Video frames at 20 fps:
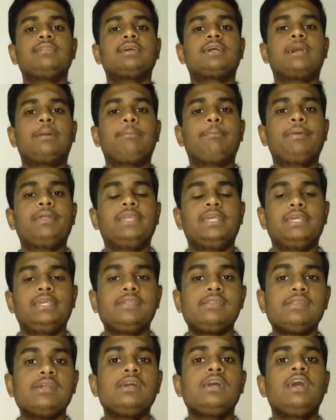the
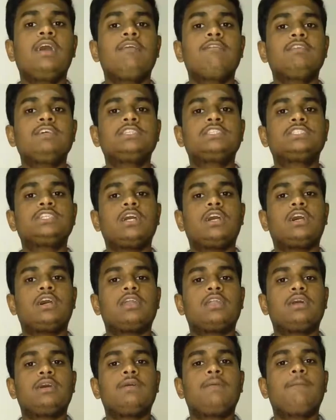companies which
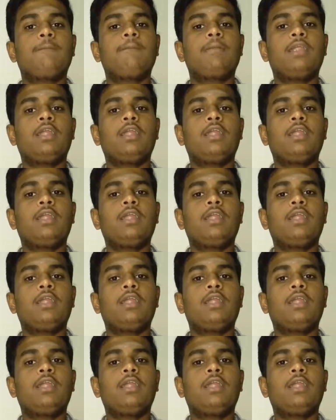are